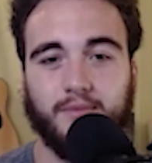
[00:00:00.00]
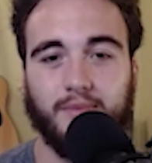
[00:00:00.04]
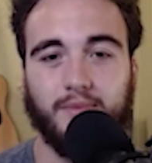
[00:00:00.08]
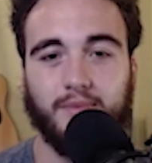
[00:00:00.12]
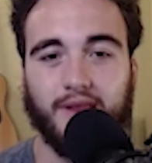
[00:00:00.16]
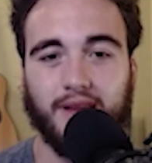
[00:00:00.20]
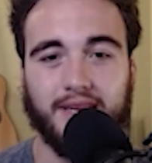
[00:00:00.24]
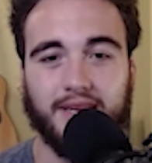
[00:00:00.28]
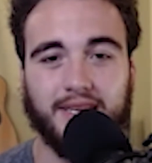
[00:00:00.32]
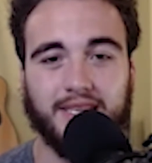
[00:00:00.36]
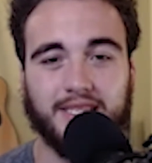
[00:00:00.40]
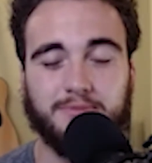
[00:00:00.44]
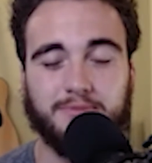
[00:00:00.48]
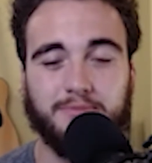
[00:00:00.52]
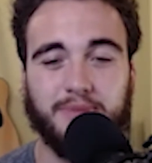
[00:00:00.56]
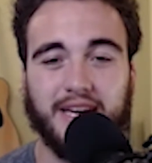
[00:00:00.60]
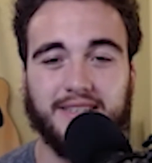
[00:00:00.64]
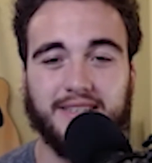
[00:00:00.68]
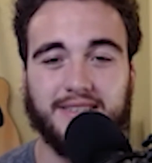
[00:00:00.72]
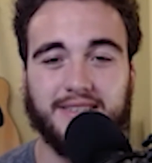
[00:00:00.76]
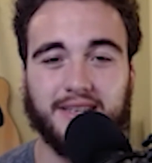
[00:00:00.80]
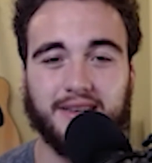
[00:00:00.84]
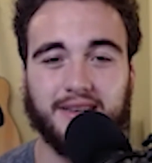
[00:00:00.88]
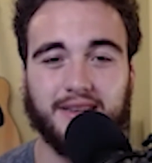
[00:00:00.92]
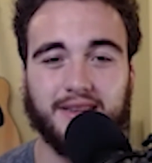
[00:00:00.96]
he's
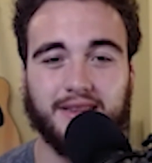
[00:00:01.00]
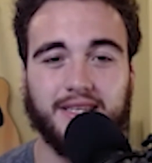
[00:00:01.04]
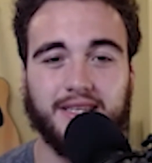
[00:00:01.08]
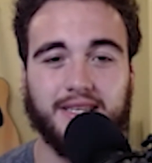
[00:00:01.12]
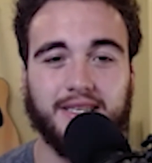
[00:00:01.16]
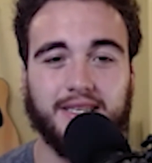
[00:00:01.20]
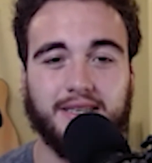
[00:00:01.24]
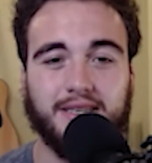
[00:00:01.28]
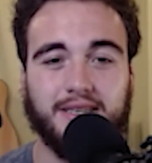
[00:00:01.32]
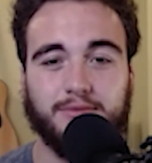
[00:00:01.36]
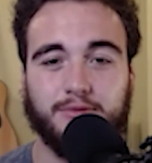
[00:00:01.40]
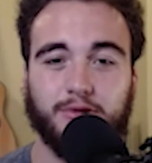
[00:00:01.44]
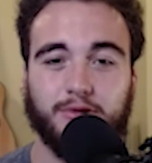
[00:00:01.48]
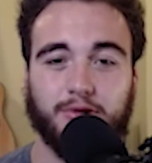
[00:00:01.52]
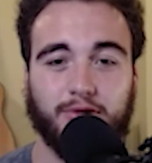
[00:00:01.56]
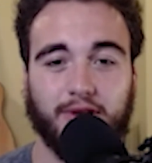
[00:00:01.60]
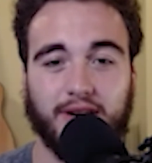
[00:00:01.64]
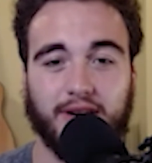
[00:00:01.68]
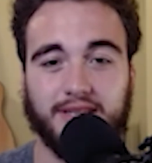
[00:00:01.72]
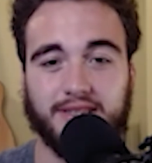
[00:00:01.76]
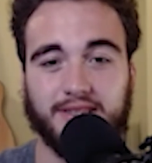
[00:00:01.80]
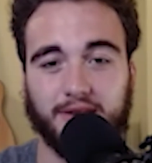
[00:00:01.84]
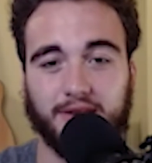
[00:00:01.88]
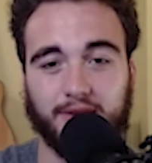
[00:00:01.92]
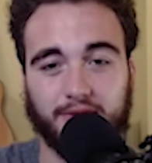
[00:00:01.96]
basically
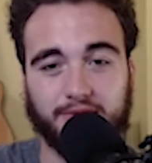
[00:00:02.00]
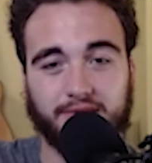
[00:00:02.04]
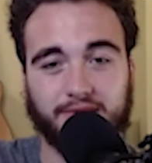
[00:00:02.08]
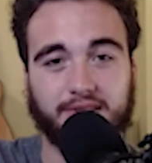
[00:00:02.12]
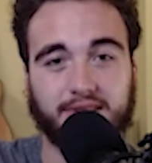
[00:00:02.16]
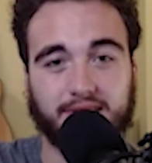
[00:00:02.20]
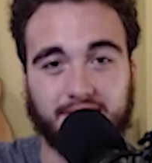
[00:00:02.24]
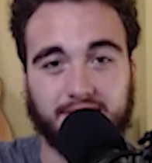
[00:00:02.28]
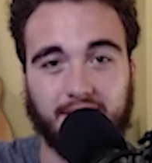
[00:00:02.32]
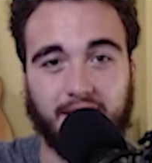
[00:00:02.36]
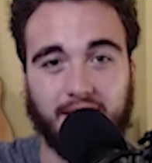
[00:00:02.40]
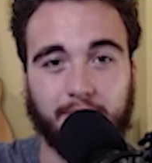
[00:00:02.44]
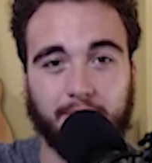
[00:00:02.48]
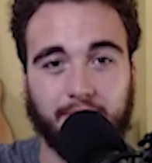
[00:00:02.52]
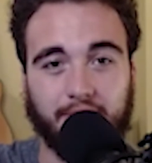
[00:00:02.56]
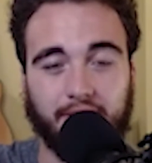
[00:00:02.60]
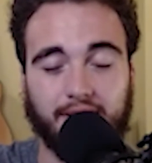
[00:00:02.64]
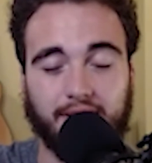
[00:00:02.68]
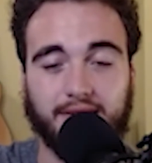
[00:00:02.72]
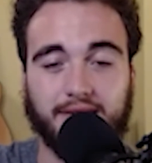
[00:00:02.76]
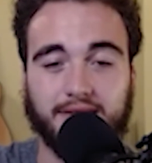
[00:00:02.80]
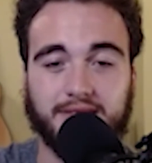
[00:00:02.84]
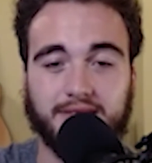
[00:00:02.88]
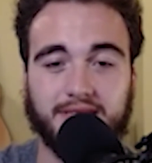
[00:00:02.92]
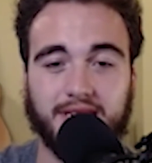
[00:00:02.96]
creates an alternate
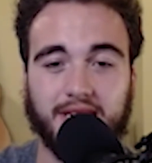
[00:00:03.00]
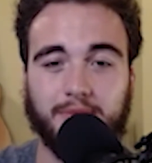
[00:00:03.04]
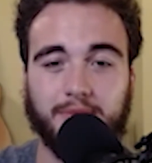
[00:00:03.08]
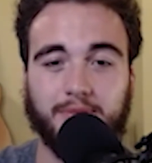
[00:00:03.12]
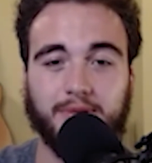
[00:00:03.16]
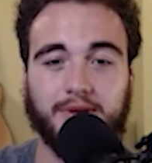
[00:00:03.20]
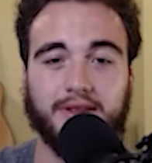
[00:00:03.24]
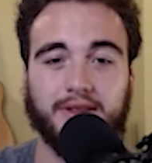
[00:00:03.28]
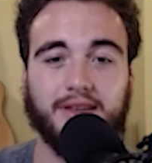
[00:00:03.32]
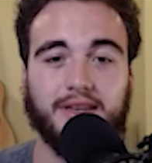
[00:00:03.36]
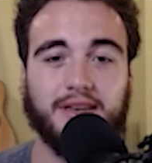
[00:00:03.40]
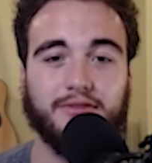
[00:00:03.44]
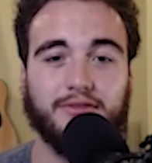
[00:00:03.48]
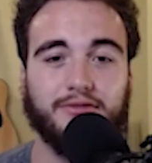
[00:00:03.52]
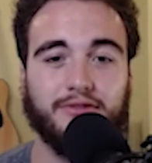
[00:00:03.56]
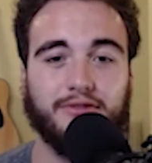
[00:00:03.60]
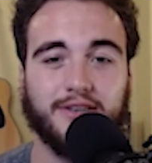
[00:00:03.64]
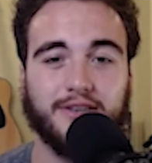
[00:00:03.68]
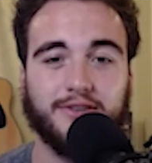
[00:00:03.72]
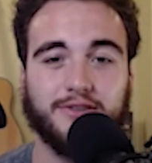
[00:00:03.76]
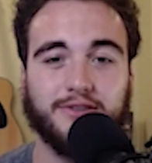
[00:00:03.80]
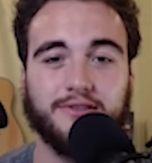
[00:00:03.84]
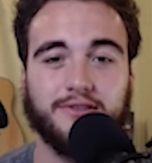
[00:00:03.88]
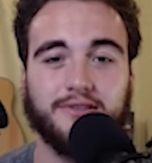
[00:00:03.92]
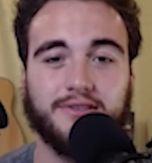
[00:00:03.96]
timeline, escaping the
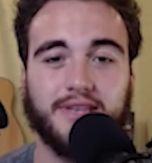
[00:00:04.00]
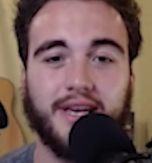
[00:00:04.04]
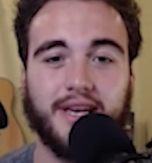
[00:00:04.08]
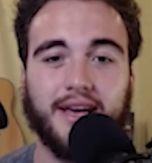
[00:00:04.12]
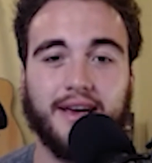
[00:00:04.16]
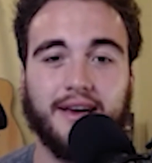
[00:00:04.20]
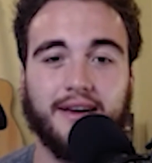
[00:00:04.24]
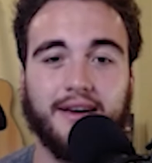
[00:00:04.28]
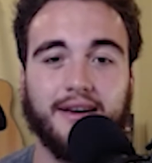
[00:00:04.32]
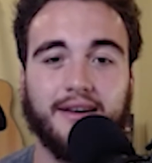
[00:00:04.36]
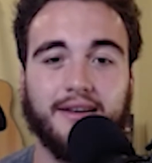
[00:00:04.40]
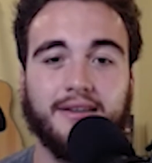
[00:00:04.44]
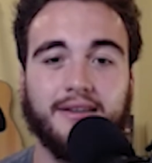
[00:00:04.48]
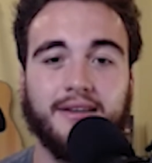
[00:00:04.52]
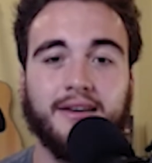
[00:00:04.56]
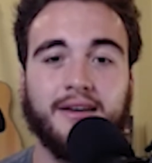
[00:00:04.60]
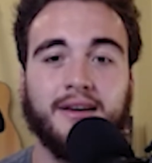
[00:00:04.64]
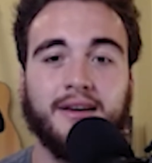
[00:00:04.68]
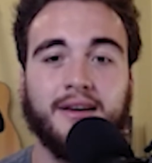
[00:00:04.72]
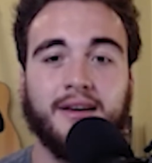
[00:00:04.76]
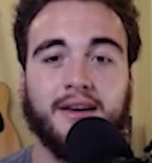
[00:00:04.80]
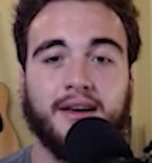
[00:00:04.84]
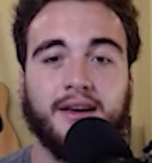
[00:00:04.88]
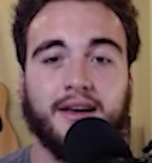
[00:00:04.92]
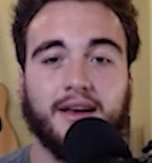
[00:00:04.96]
Avengers, and
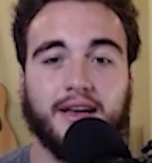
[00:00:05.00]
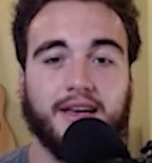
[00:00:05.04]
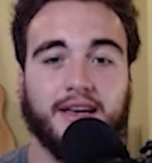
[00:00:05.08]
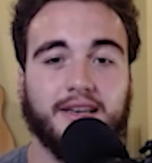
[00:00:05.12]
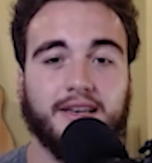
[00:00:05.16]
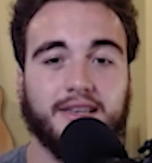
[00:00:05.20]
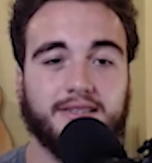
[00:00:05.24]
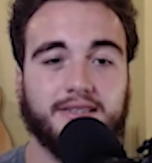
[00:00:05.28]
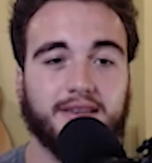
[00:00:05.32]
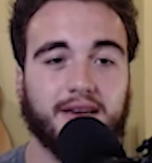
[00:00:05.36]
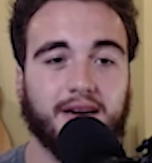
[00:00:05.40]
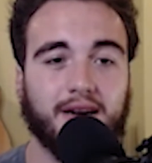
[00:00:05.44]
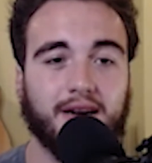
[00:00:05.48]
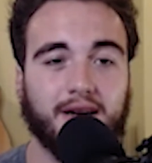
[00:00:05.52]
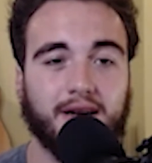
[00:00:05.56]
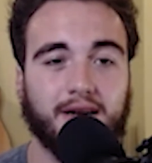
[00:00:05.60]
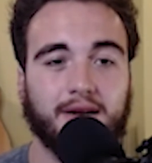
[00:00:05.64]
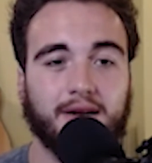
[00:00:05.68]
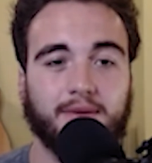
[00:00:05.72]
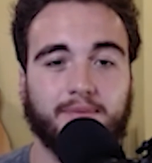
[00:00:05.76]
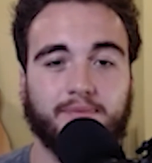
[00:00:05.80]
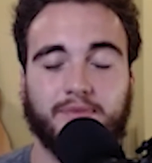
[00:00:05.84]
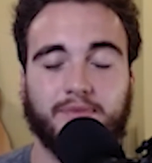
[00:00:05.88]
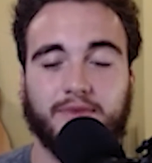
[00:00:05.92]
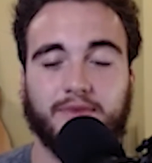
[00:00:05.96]
is
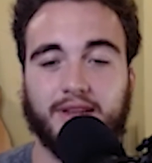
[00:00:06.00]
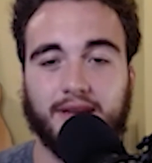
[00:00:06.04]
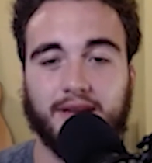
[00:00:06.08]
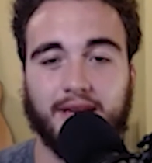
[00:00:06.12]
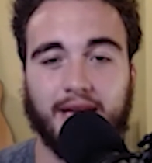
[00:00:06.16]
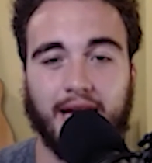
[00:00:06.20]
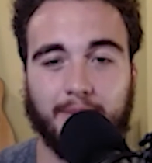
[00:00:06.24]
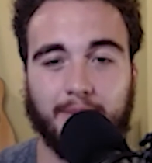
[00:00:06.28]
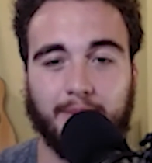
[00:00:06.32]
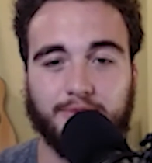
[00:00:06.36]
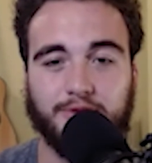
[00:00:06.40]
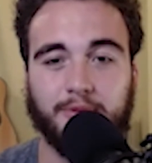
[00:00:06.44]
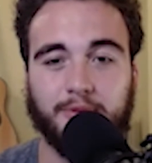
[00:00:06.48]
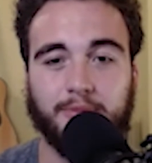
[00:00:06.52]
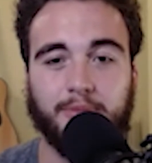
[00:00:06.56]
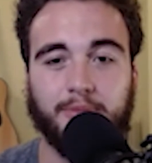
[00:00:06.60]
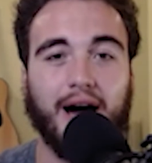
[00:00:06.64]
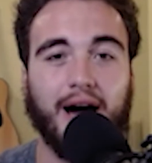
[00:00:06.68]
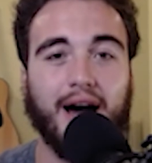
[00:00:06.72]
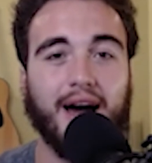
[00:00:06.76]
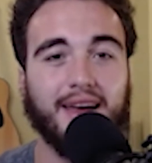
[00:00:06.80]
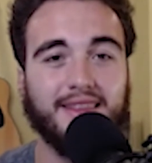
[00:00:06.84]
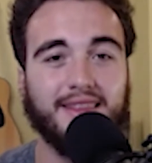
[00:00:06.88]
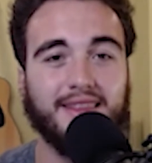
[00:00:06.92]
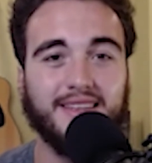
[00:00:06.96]
captured
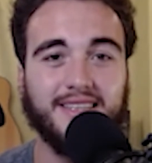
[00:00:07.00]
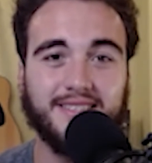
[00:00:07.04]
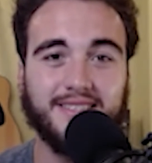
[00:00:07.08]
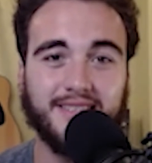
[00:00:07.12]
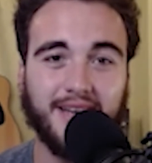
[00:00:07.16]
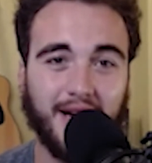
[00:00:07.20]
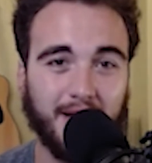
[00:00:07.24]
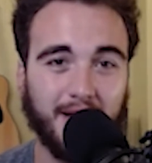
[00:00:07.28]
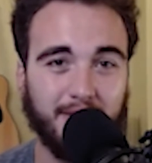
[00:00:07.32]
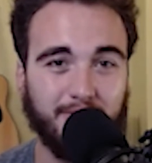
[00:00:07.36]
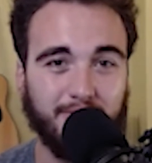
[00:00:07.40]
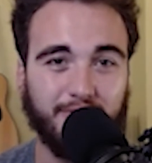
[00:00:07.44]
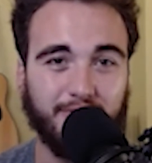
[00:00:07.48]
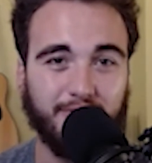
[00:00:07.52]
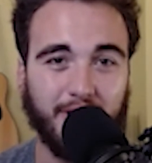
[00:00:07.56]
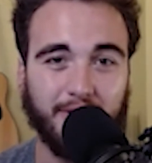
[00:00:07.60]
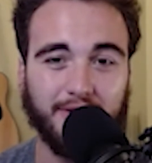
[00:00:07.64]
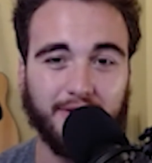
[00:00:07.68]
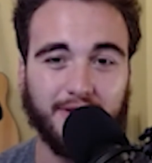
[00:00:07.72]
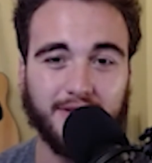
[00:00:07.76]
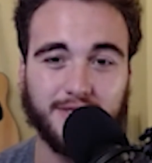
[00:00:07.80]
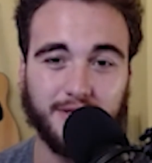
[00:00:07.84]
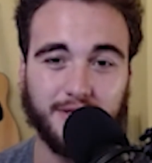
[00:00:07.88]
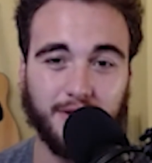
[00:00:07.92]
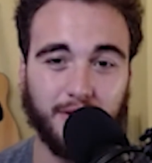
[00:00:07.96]
by the Time
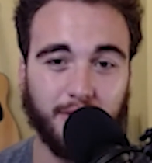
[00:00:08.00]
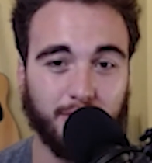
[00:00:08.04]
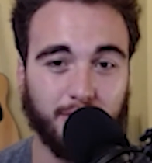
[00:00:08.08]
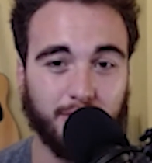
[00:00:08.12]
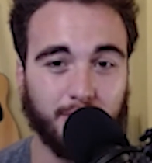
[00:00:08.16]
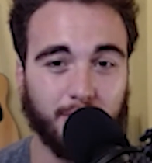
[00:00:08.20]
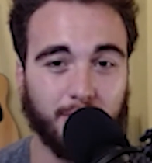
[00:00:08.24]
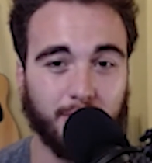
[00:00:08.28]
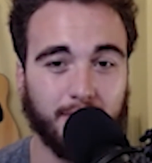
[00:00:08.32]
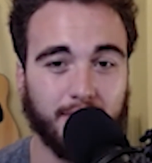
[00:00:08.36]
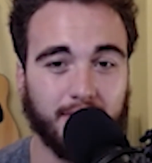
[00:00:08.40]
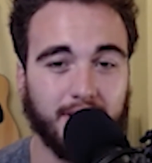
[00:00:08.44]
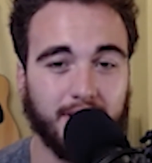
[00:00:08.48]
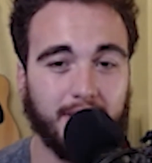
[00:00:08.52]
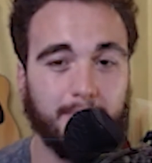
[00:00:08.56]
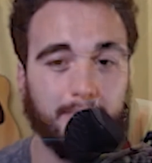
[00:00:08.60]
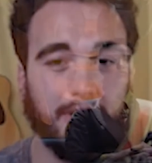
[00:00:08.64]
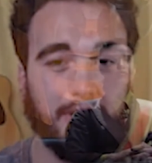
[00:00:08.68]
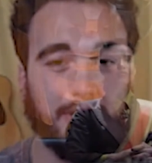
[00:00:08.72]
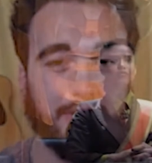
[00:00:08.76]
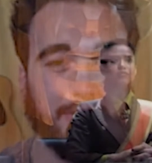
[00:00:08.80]
Variance Authority, better